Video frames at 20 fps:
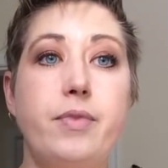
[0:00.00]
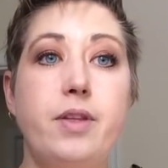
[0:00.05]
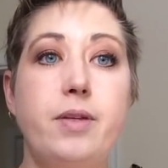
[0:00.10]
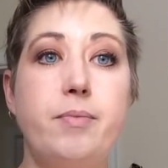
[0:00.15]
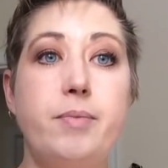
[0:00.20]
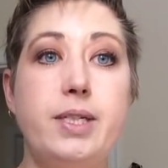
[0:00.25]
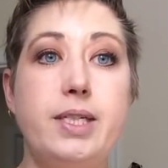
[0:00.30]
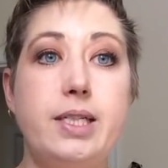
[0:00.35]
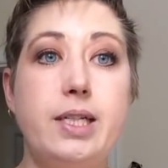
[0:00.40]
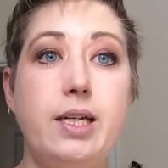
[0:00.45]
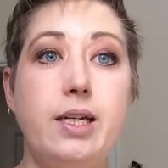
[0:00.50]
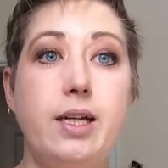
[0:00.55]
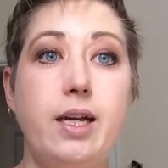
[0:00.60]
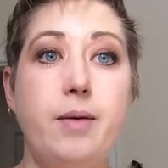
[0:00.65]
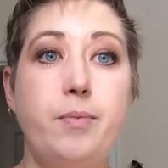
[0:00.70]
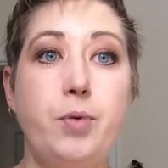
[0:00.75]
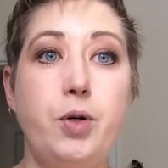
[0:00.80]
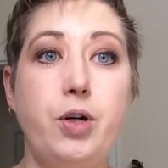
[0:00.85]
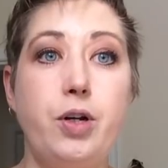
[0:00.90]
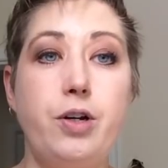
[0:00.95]
the missing
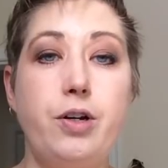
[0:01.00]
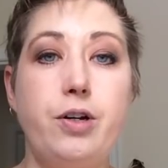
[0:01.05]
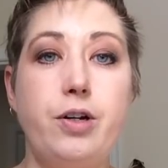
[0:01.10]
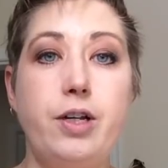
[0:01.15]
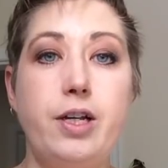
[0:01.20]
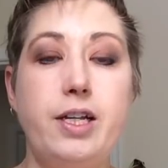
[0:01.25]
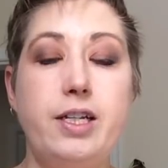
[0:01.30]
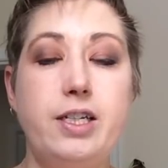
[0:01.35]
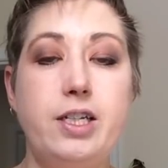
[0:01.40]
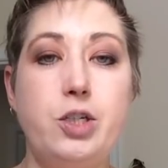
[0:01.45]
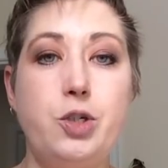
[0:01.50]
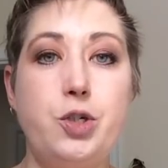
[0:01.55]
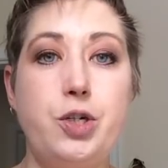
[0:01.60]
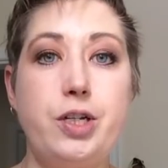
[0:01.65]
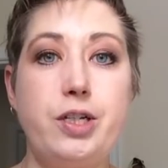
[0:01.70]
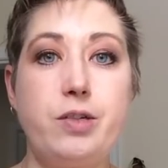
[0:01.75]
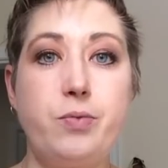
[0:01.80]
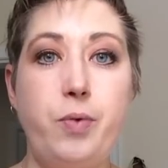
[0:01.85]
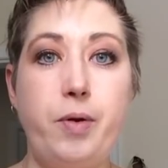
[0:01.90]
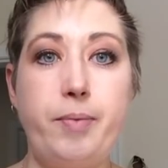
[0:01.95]
and murdered
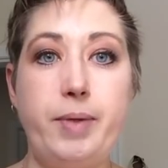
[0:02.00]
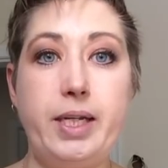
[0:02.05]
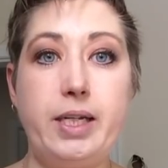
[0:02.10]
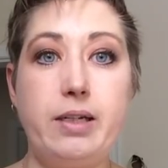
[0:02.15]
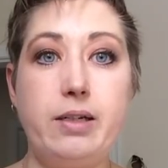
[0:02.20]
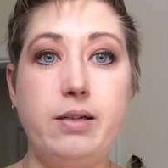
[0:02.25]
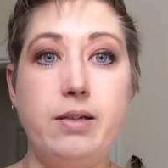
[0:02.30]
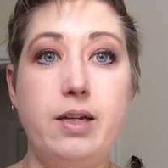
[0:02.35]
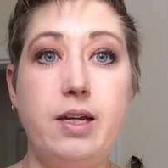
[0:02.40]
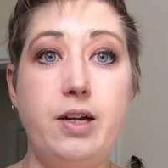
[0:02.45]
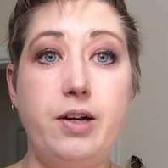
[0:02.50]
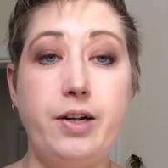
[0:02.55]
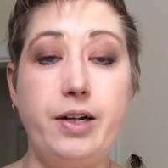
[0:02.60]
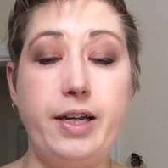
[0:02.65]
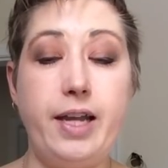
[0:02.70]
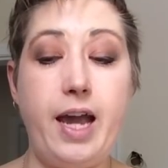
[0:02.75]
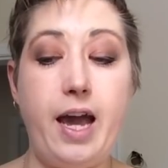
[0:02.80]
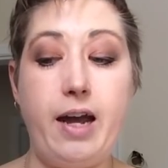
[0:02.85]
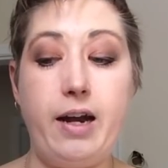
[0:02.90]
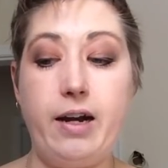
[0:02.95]
Indigenous women here
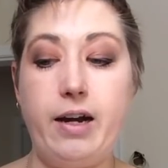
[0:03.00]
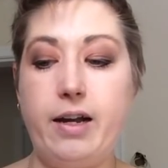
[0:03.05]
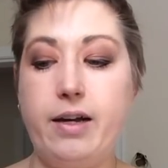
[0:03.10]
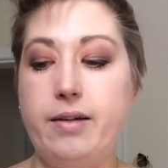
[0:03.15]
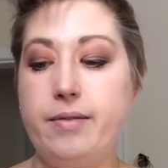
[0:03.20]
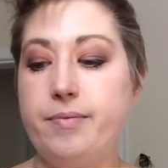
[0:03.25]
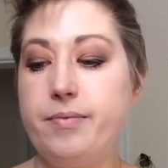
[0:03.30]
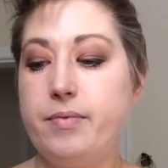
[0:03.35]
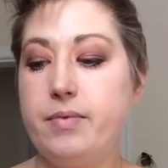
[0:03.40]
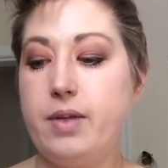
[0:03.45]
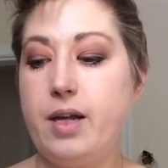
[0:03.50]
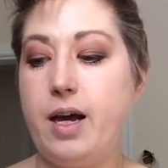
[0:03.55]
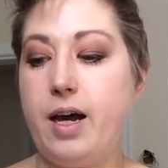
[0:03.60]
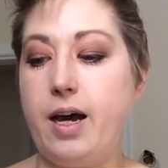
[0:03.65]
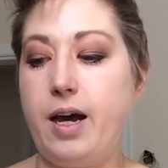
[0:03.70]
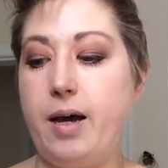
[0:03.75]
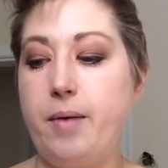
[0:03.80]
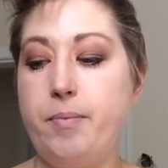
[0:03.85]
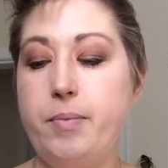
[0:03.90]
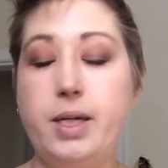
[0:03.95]
in Canada,
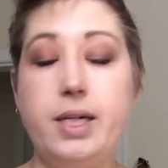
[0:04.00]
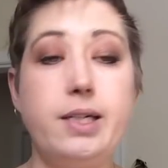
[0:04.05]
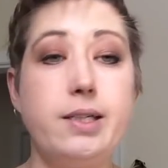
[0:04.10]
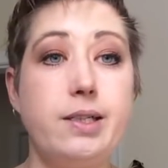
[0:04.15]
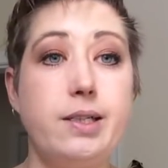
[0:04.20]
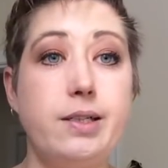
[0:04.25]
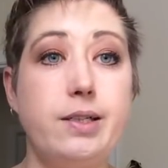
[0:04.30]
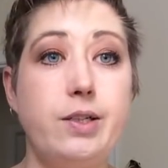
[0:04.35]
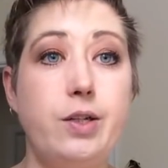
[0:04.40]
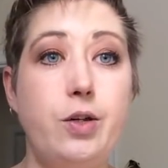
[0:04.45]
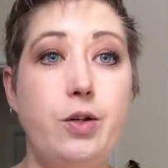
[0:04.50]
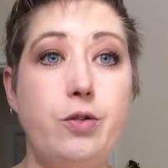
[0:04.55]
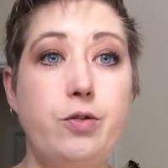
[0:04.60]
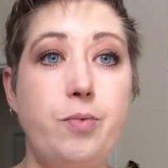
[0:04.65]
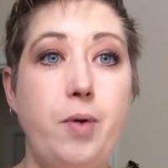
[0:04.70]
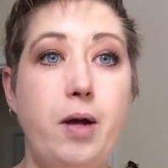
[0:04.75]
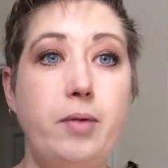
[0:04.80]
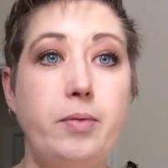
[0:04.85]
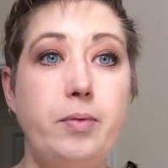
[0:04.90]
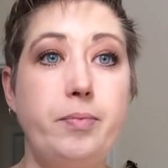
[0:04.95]
because it's a
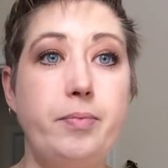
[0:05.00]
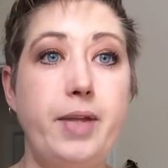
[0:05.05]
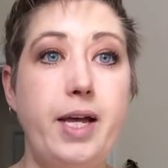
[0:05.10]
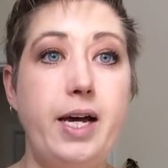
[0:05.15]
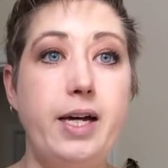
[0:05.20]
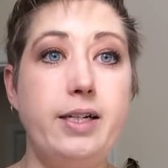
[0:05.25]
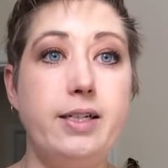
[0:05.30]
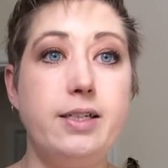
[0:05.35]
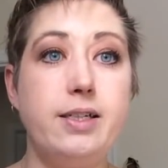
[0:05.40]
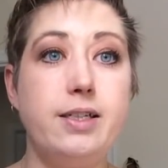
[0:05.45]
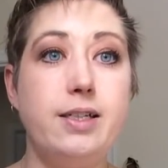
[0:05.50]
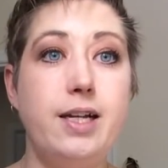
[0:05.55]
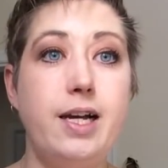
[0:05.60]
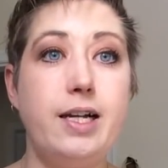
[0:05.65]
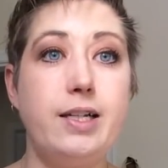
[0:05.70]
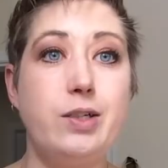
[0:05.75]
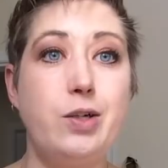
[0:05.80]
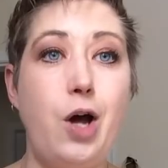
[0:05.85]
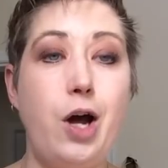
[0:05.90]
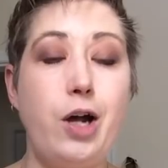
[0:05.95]
huge problem that
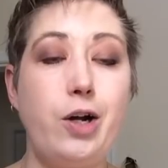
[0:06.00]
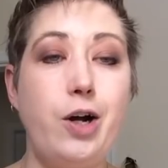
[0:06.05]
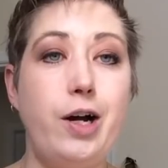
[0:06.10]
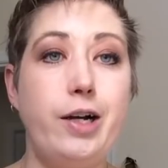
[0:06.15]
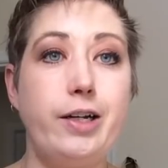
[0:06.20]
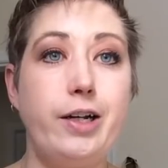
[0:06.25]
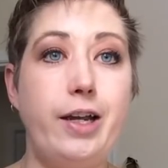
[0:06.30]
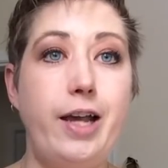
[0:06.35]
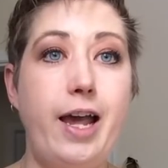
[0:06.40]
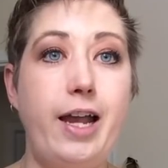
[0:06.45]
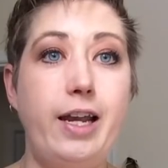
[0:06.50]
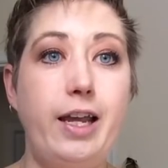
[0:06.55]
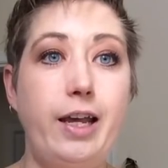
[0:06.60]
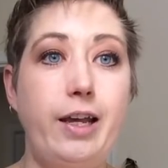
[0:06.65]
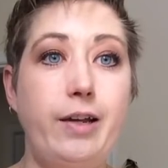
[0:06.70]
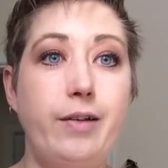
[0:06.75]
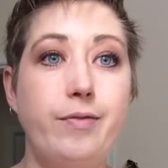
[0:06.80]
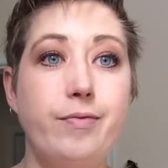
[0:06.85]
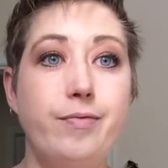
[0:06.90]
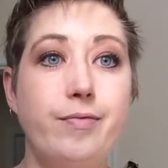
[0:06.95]
has not gotten
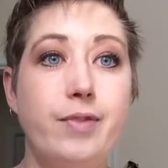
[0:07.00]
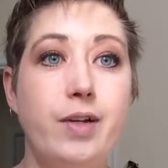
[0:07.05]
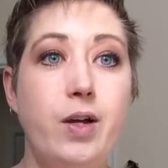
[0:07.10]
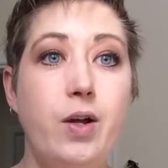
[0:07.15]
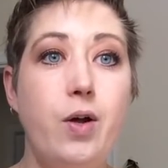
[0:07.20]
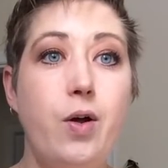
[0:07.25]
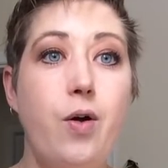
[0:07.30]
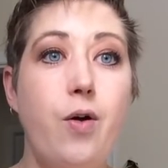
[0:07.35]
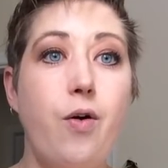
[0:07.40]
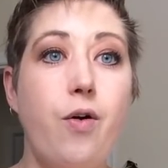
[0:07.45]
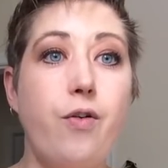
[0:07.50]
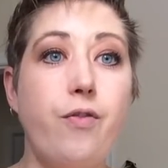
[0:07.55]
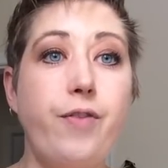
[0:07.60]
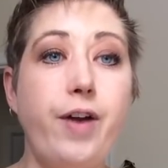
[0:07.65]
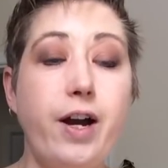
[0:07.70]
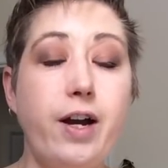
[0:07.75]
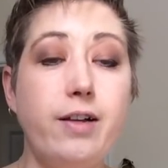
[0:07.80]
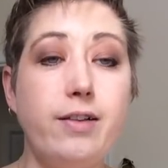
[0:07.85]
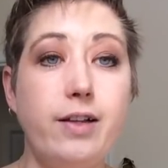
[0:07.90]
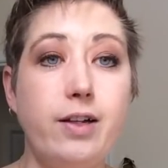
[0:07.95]
any or
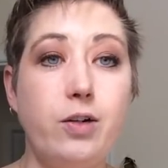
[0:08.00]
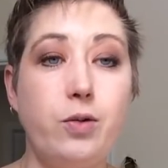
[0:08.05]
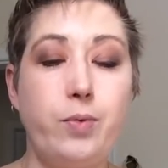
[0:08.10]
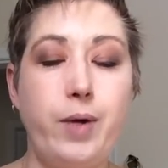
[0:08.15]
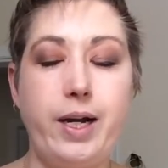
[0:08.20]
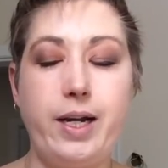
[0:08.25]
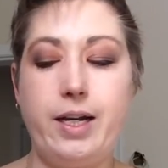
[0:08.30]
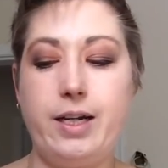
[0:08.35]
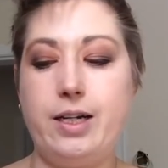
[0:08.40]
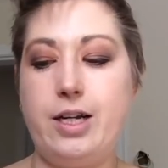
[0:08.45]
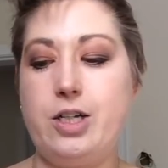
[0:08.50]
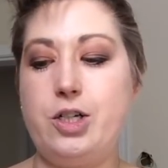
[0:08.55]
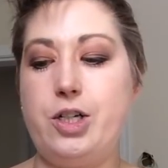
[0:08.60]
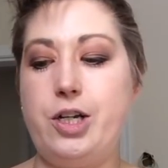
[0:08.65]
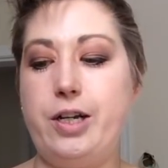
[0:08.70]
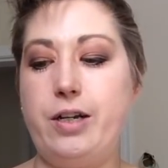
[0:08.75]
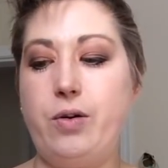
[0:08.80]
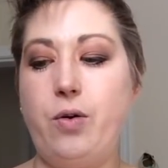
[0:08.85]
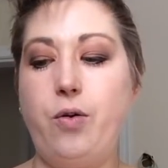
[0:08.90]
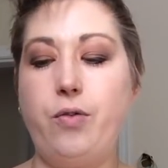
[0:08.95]
very little
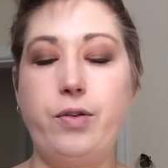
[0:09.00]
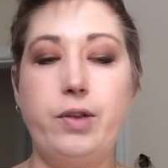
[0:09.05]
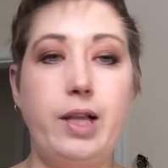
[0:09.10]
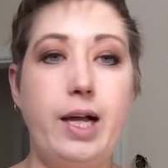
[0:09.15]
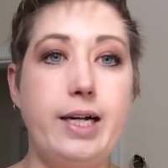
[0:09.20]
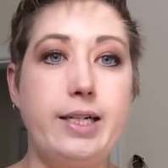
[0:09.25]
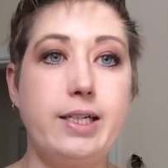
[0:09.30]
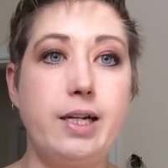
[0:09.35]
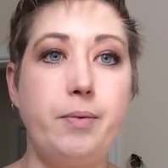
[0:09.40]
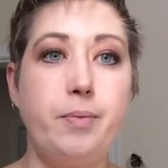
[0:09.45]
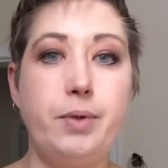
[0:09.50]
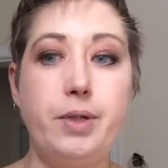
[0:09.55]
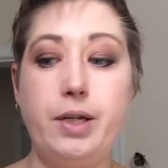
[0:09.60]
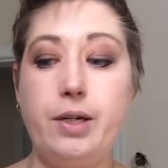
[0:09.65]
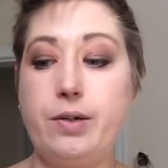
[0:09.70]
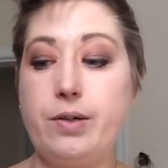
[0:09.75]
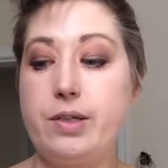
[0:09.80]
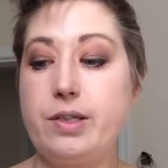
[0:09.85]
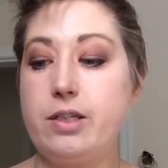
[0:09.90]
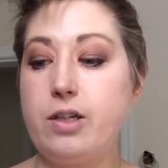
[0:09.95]
recognition over the last couple of
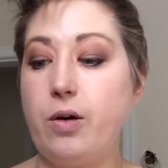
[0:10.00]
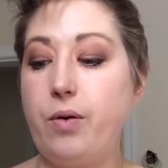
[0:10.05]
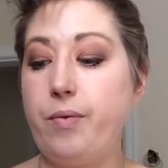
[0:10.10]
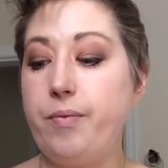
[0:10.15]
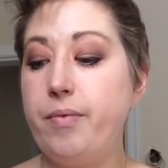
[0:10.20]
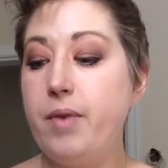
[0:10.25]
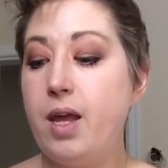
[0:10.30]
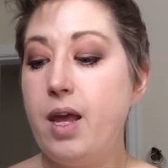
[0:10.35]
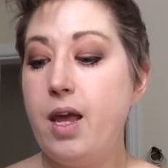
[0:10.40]
years. So